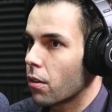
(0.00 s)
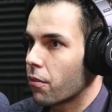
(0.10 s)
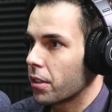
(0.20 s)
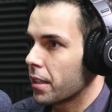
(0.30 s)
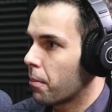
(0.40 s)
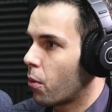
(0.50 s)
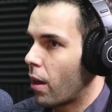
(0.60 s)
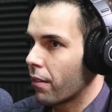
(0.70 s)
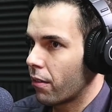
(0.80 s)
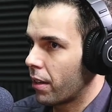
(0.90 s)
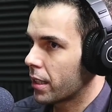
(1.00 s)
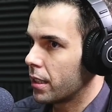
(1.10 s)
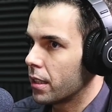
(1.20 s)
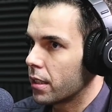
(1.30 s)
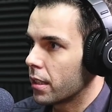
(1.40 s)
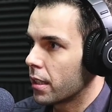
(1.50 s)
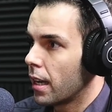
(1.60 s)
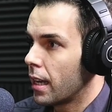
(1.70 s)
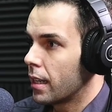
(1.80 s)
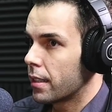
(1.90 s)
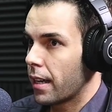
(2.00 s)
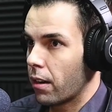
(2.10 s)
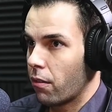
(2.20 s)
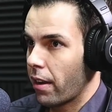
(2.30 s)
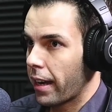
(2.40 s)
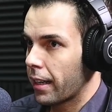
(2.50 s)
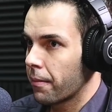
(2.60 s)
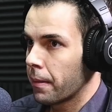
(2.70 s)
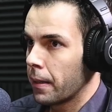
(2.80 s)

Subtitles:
So, for example, one of the vaccines is Sinovac.